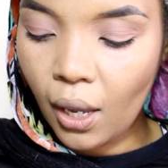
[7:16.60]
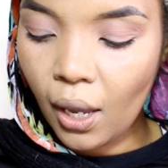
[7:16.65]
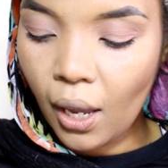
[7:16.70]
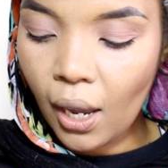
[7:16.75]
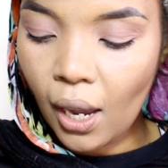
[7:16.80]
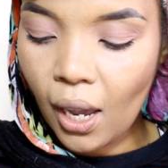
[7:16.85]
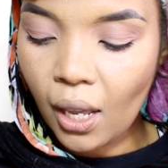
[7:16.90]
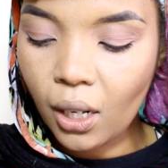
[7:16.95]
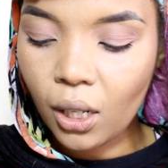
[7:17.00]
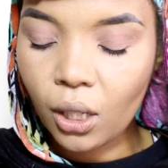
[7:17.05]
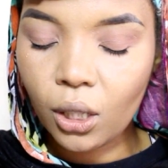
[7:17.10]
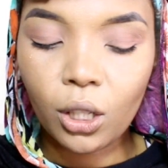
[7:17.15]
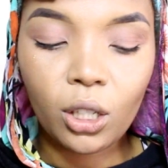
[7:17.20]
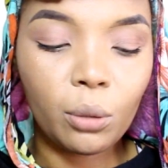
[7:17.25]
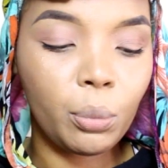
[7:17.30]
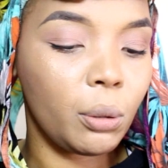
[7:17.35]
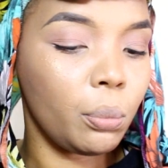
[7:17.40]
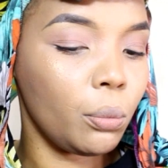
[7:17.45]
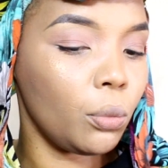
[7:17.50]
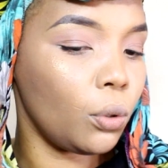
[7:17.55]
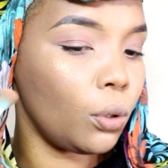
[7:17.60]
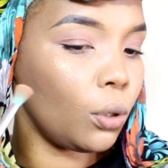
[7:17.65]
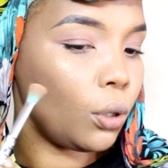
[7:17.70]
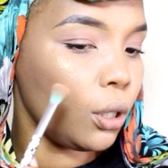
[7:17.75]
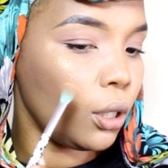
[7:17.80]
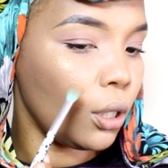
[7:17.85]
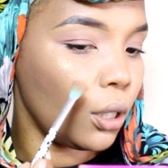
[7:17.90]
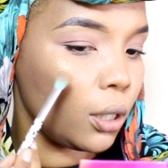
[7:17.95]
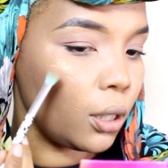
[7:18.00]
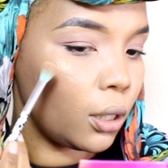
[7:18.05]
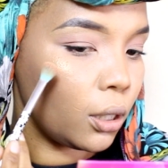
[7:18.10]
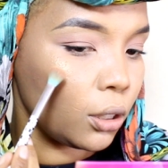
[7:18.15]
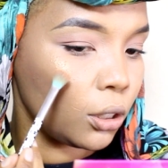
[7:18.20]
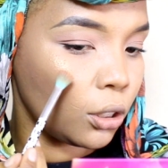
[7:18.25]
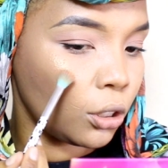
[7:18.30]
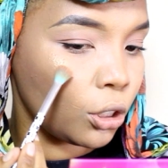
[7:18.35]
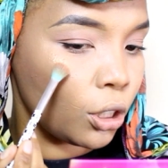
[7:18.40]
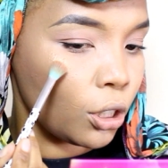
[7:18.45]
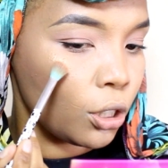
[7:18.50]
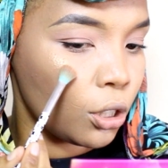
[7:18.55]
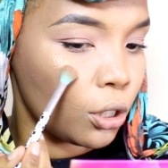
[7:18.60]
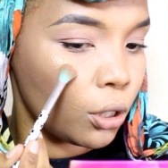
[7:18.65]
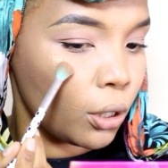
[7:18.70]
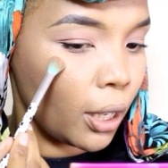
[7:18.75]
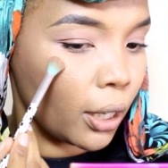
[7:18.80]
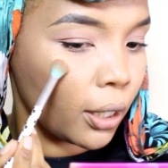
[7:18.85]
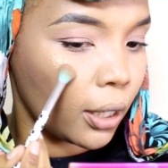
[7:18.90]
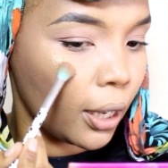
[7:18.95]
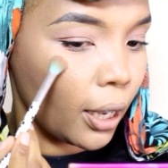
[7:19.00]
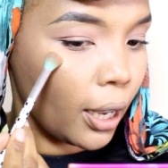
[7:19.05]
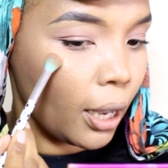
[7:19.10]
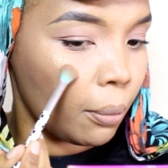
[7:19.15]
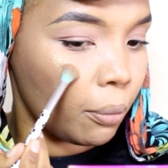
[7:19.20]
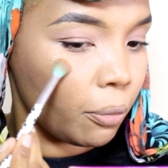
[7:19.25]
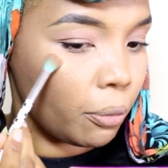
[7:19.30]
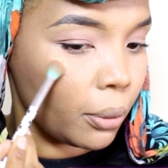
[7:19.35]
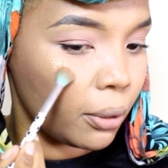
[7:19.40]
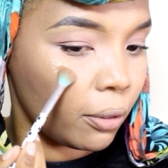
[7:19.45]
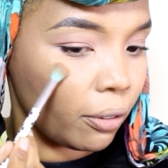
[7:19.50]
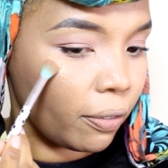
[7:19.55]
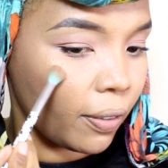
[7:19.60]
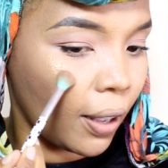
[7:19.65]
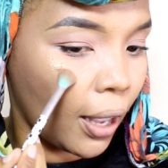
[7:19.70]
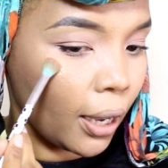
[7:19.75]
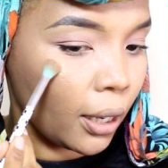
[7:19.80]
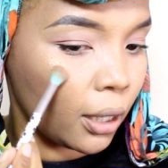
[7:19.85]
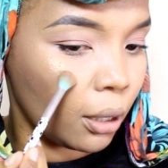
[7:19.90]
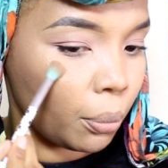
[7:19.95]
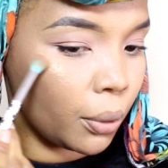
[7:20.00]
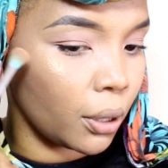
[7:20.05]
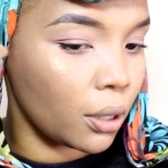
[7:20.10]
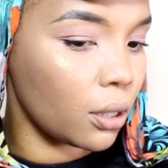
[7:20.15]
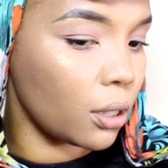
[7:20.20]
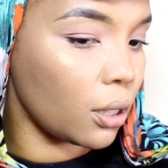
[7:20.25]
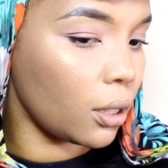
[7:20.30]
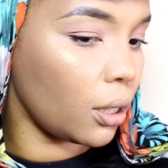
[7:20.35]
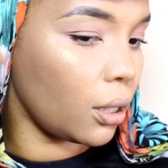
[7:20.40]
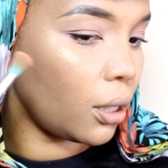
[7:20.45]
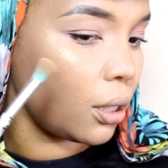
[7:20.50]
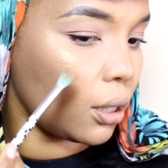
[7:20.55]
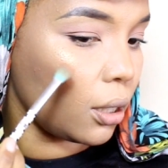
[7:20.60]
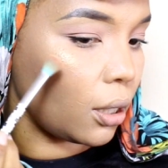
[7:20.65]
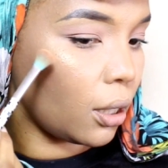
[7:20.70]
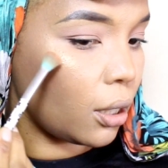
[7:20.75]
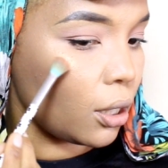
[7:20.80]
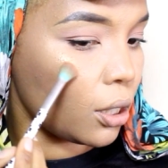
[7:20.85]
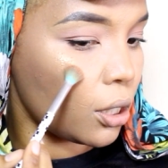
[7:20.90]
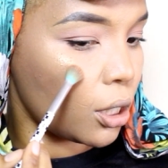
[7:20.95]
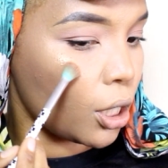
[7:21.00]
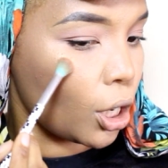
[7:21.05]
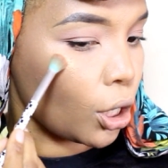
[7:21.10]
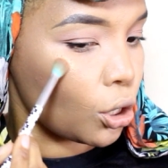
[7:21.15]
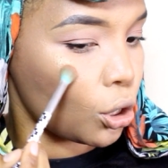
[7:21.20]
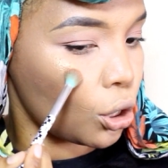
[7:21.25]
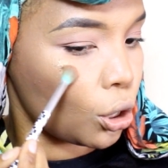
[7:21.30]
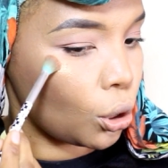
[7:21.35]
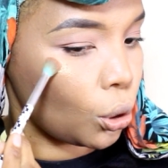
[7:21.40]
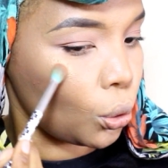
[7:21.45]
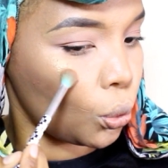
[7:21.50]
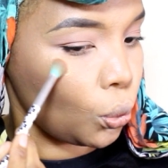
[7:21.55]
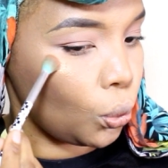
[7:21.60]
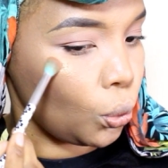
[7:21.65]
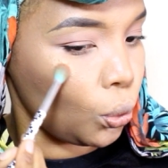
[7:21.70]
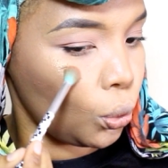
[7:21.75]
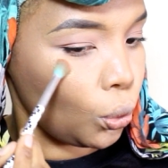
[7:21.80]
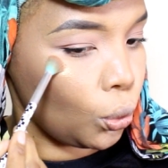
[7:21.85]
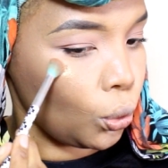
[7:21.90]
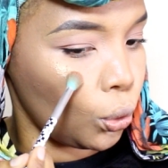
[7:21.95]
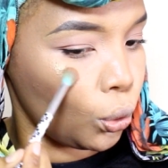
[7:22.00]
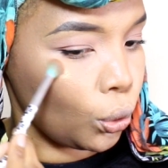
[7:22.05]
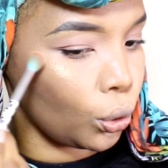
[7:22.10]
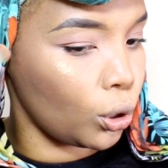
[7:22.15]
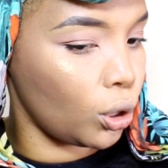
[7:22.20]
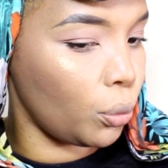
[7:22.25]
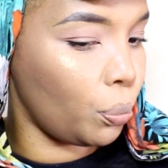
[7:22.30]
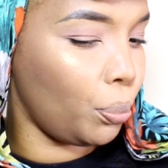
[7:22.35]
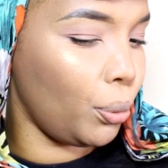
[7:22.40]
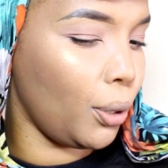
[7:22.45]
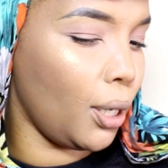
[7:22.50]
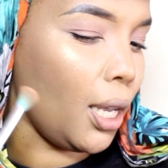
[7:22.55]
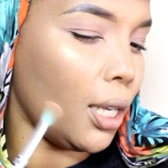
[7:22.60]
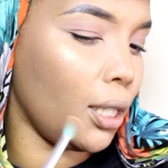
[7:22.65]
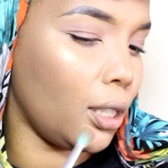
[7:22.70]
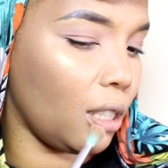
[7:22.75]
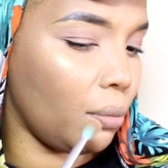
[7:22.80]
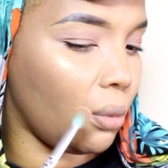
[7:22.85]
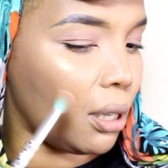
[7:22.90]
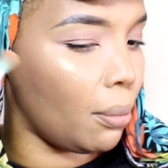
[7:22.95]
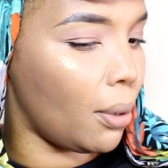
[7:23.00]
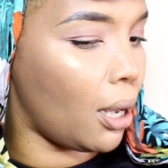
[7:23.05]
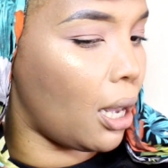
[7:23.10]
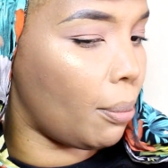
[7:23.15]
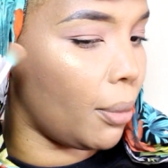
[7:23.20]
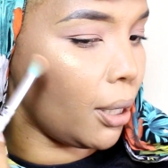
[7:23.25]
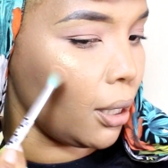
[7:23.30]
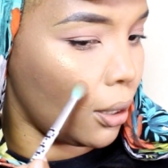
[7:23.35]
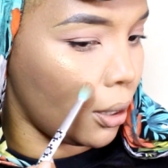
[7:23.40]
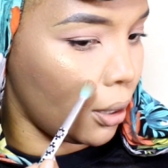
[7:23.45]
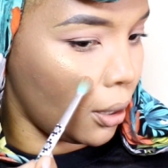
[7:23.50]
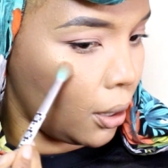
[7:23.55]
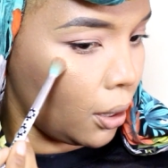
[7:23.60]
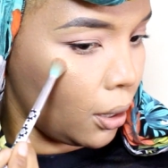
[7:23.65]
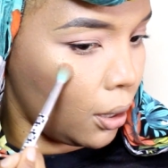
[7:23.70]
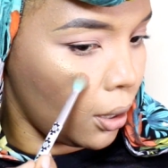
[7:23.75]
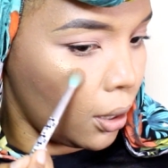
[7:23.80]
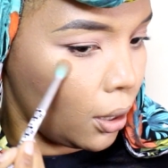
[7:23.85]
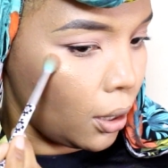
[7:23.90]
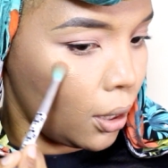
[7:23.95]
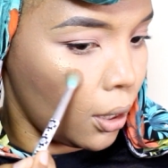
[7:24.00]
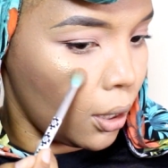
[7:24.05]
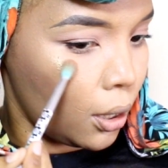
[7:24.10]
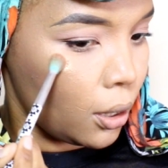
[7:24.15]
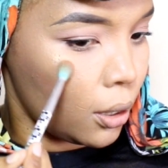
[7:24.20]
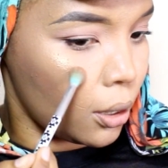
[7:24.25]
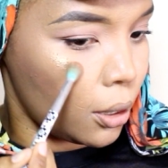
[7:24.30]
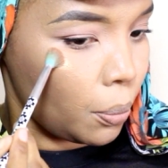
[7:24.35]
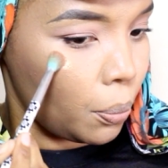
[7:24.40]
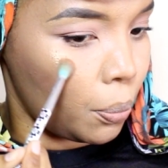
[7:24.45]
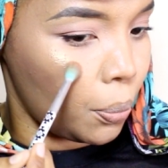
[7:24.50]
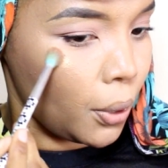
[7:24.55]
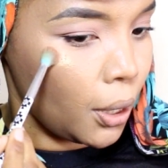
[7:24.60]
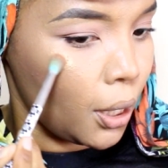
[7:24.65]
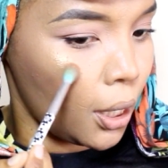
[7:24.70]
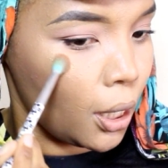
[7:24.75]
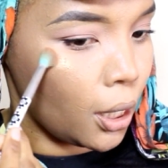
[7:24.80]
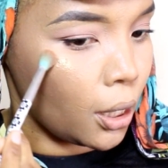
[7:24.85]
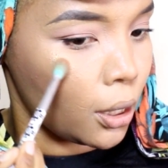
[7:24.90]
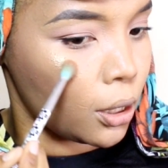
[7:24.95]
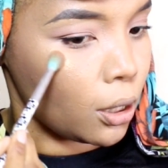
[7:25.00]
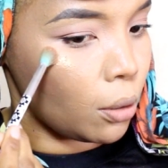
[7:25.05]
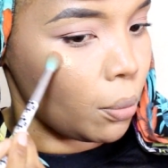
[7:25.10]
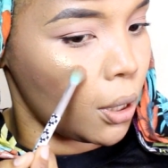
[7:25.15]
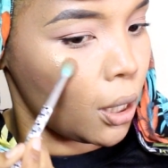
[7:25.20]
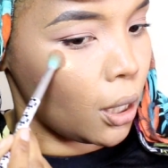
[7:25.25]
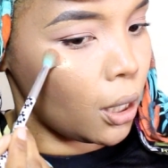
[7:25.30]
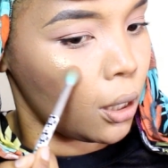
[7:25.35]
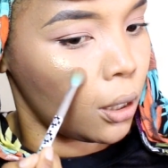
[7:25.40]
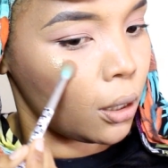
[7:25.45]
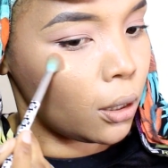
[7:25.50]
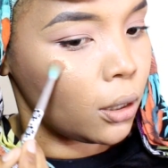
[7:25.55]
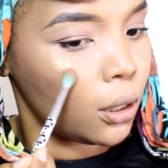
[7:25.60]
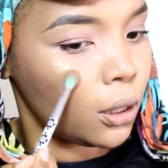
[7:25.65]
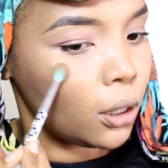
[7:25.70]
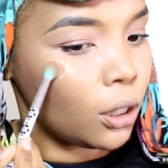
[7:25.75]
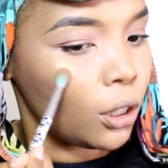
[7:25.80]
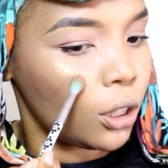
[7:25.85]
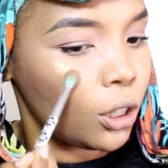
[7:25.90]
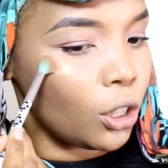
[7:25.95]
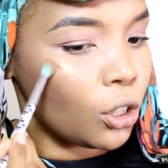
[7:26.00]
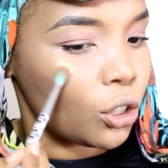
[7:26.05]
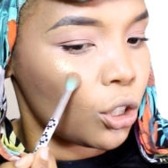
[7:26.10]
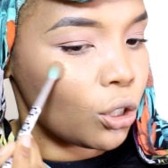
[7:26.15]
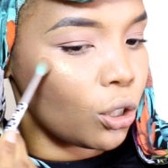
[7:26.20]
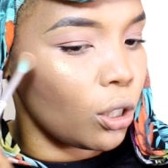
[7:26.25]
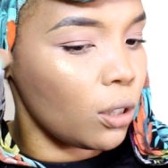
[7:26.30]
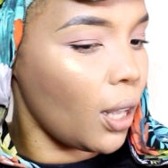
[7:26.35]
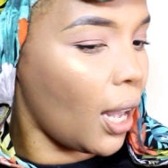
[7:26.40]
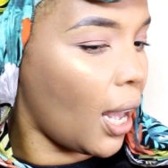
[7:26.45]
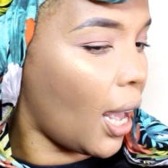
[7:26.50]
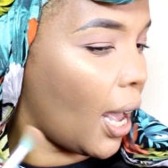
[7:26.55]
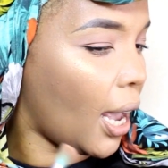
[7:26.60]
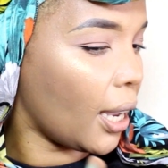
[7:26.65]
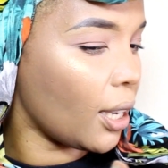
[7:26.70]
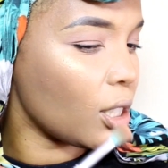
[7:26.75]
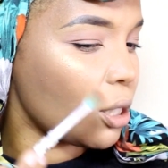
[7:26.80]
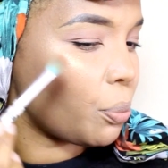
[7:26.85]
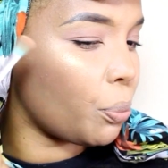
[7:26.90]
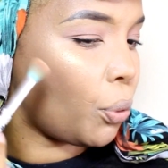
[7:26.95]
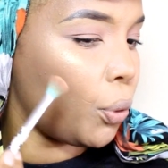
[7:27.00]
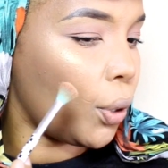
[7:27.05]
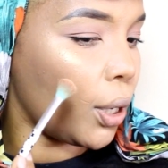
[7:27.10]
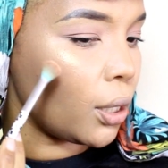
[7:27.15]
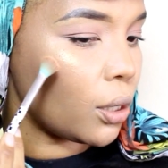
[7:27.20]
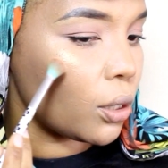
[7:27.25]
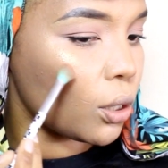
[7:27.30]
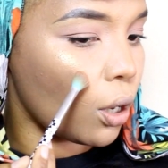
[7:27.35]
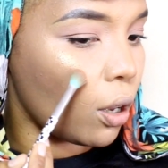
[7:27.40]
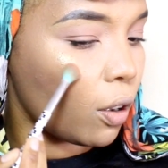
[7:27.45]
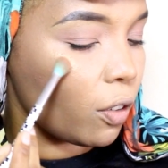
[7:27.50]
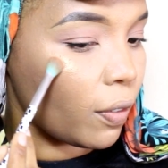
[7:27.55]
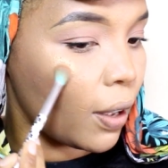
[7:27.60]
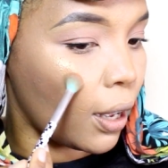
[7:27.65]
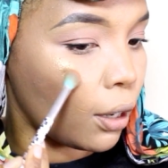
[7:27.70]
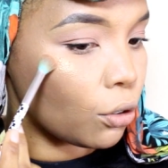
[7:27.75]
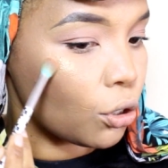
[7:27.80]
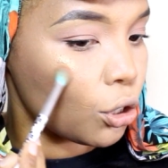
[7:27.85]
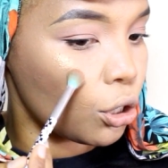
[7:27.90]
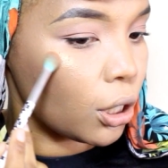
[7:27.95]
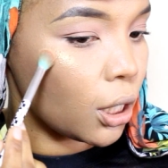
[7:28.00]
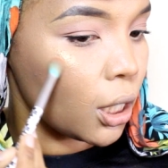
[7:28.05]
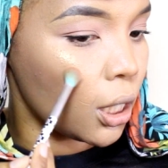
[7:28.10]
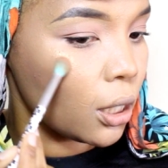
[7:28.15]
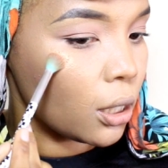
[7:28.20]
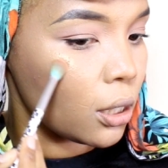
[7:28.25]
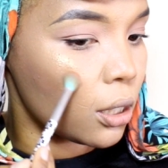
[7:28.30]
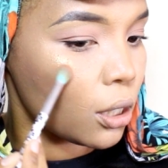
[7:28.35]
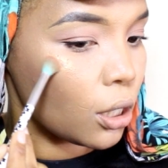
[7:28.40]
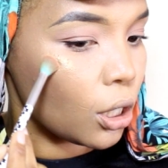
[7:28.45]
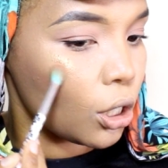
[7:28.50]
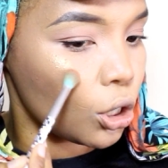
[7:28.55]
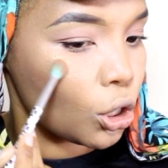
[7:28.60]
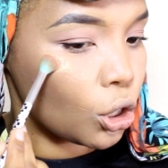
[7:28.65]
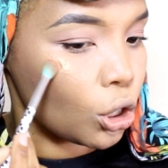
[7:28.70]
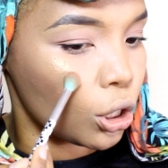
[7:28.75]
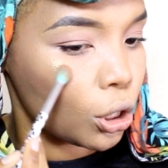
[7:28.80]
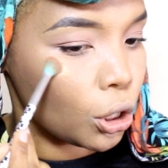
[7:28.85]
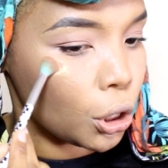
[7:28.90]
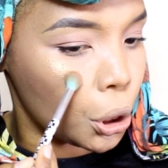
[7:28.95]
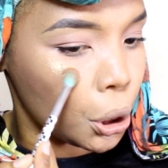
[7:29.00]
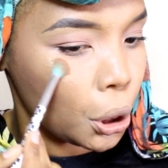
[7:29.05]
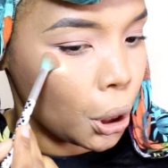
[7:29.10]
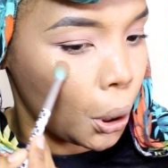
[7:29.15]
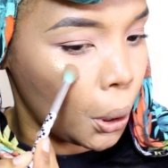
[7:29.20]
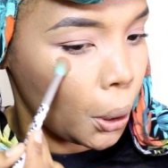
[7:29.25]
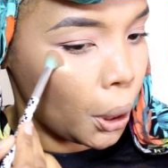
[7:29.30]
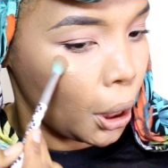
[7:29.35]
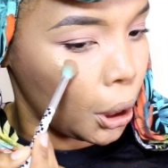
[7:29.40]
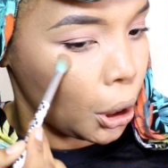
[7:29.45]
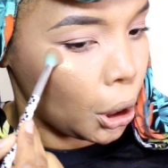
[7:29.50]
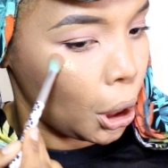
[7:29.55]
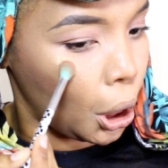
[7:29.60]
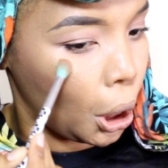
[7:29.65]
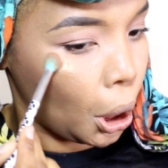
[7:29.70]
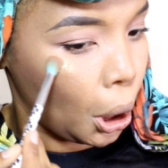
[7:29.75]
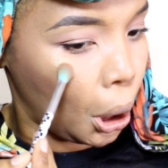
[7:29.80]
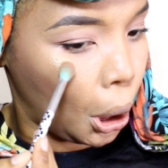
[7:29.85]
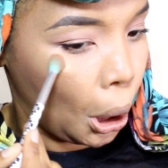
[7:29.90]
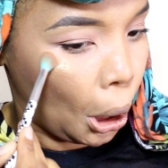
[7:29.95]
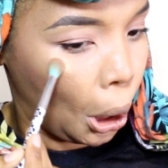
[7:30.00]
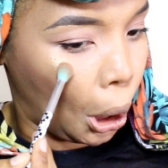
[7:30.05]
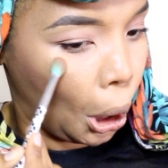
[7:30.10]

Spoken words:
add a little bit more, just to like amplify it a bit in this section. Ooh, speak to me, mommy. Speak to me. Just on the highest point of our cheeks, just so that, you know,